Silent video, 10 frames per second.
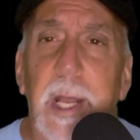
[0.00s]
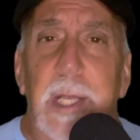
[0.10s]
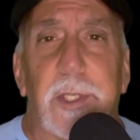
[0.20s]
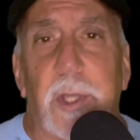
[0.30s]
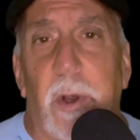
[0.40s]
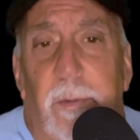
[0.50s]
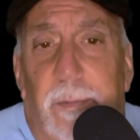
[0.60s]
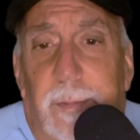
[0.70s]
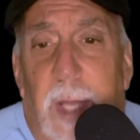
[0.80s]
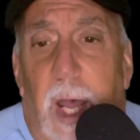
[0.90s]

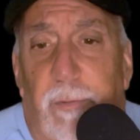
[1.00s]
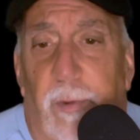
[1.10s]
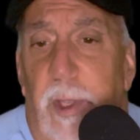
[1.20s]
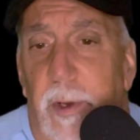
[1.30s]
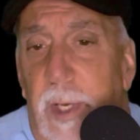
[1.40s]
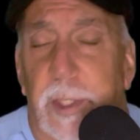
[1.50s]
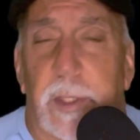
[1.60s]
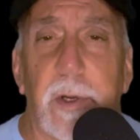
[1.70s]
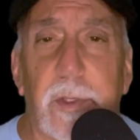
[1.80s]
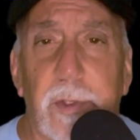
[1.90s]
So I figured I'd
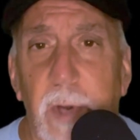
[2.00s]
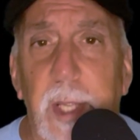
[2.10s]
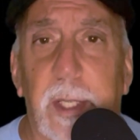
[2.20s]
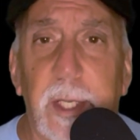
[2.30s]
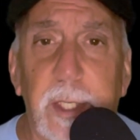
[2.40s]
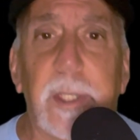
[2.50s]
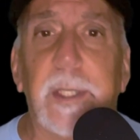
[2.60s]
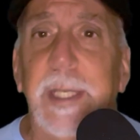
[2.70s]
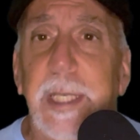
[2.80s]
start drinking to